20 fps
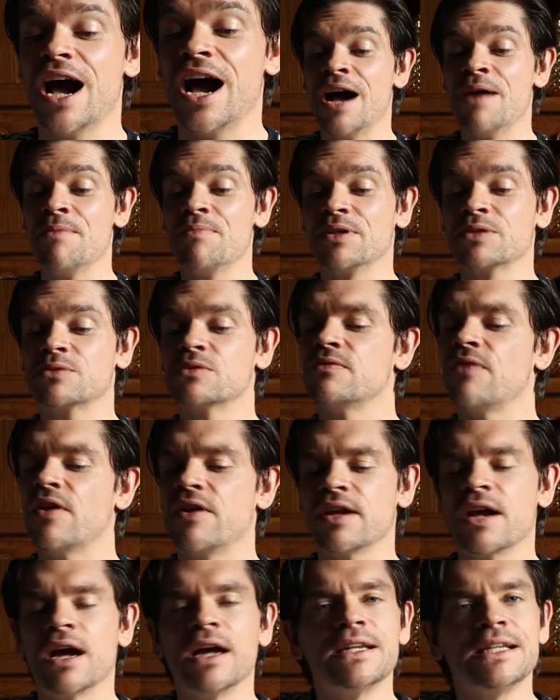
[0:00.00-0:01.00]
Um, this was
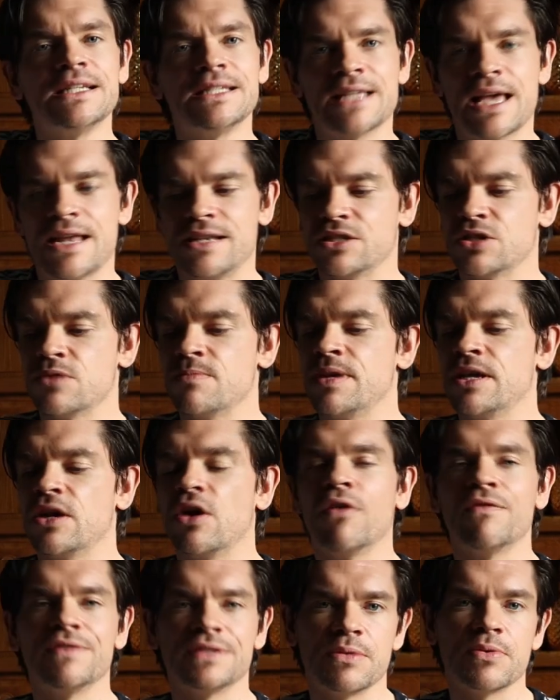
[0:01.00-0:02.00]
very kindly sent to me,
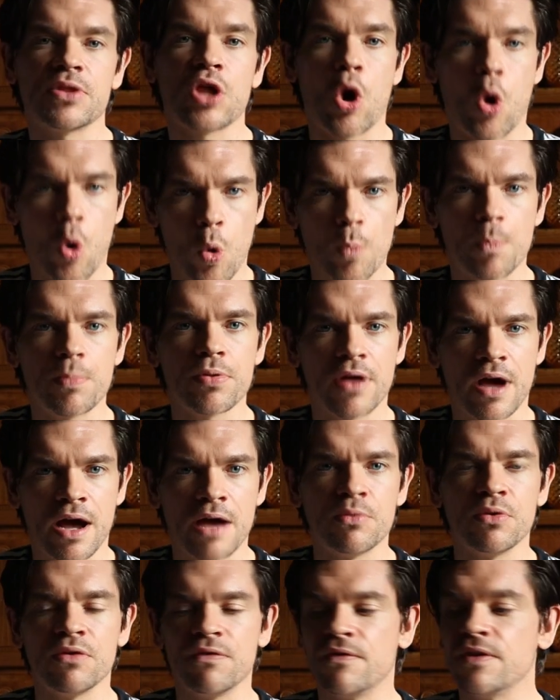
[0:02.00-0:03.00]
obviously with a hope that
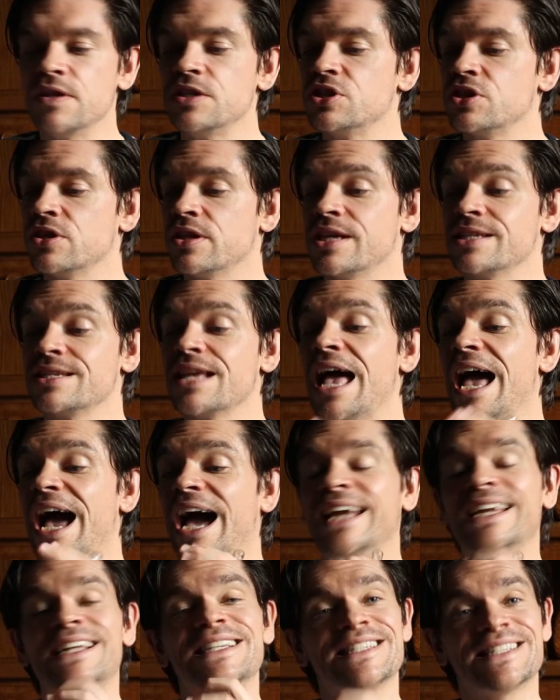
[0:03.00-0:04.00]
I would feature this.
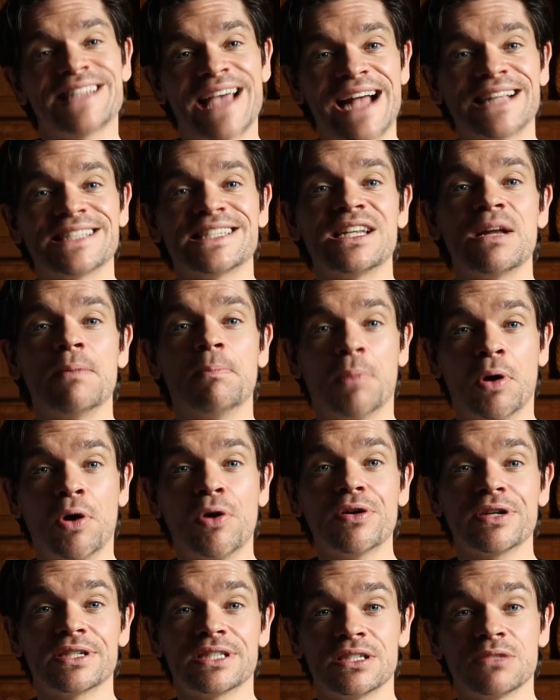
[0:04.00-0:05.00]
And it sat in a
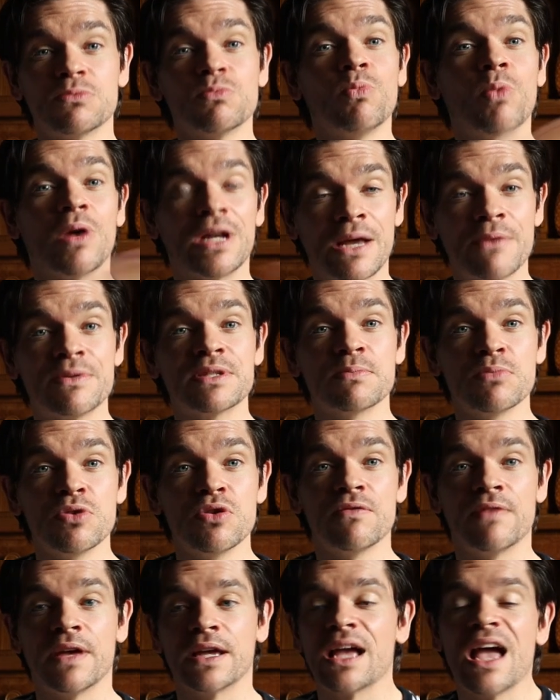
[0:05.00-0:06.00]
box while I was
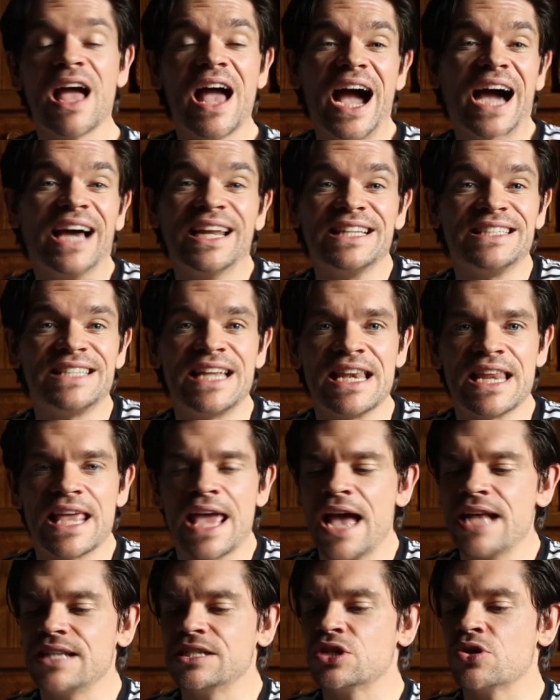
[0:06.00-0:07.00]
moving and I didn't
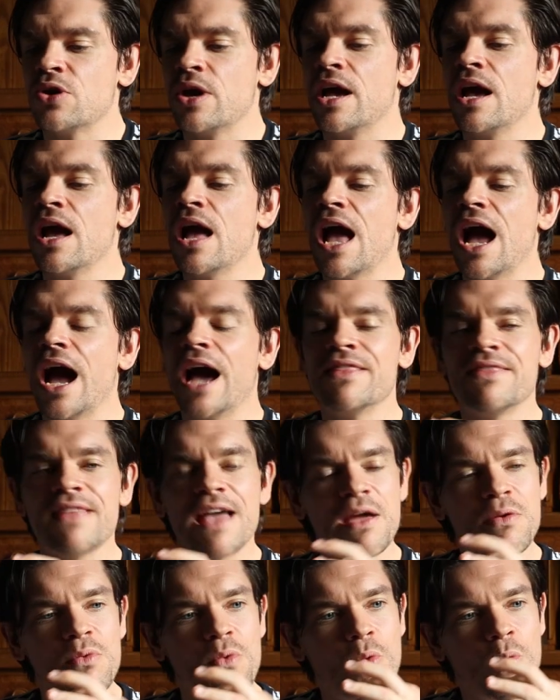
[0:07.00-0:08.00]
get to it. And
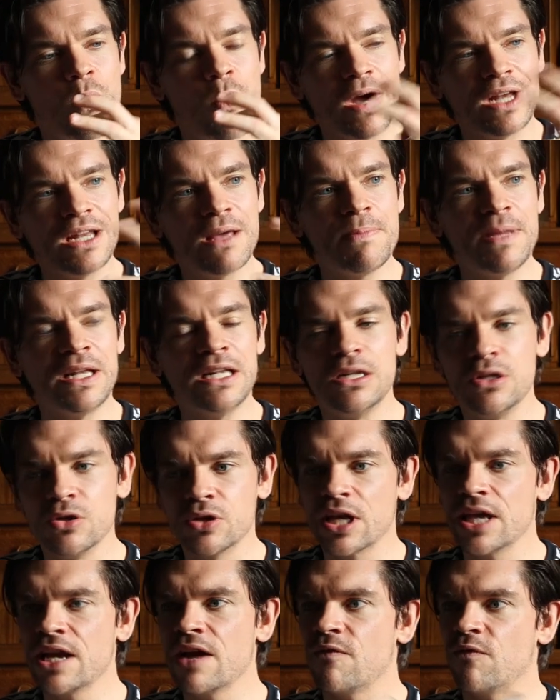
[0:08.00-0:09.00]
then while I've been
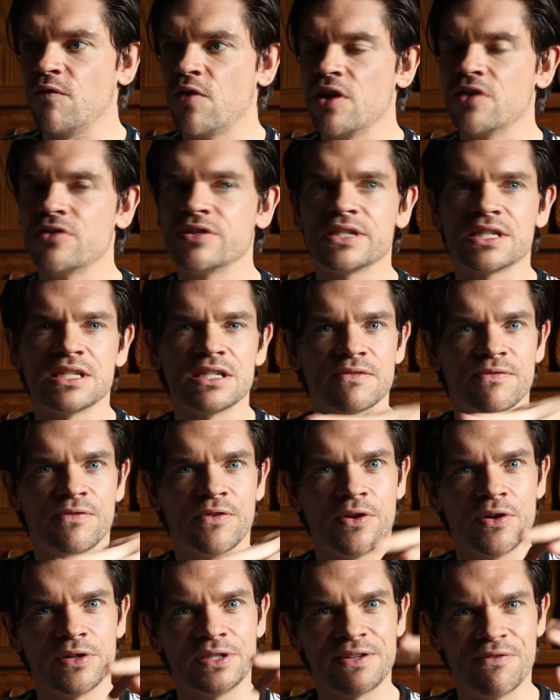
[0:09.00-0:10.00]
looking at fragrances
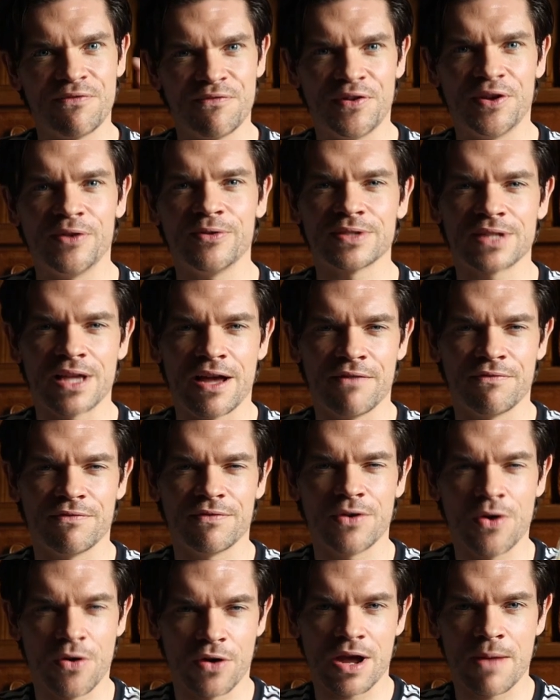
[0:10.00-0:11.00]
for different videos that I've
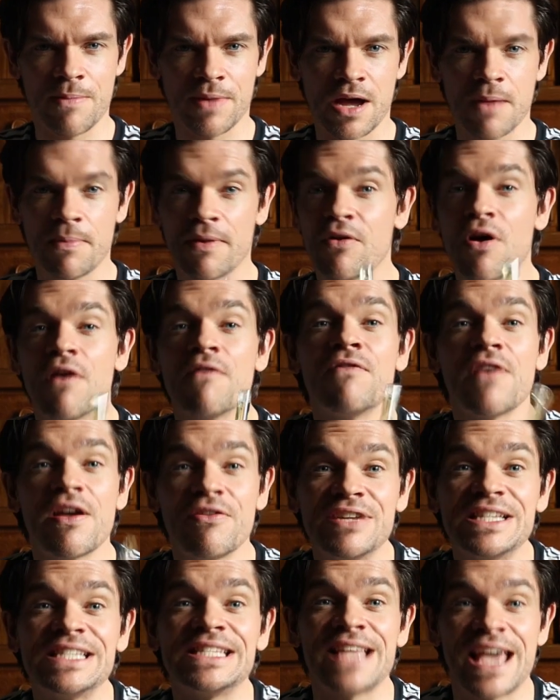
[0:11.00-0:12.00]
got coming up, I've got a
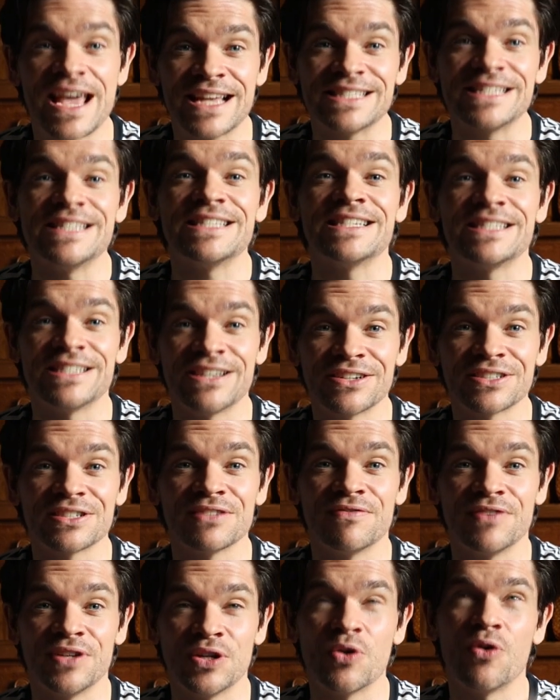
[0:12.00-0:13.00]
very sexy
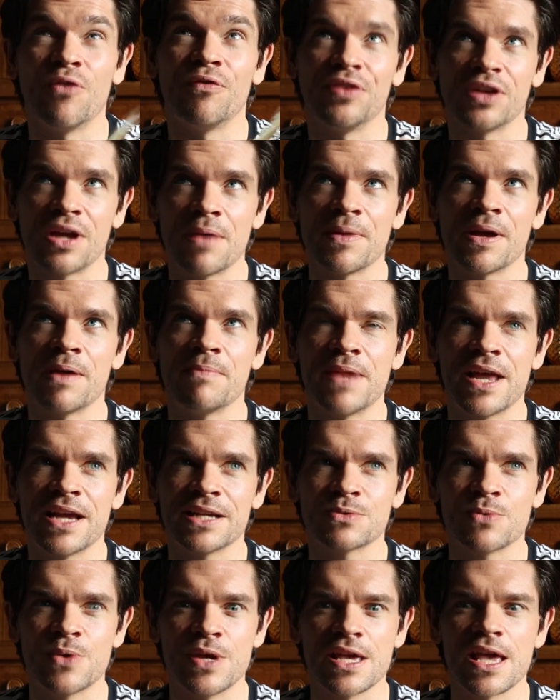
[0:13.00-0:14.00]
seductive video hopefully coming up
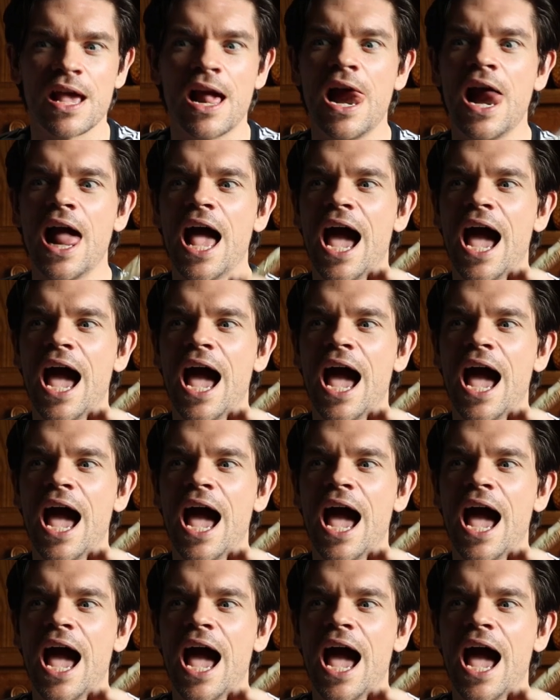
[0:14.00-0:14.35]
next week.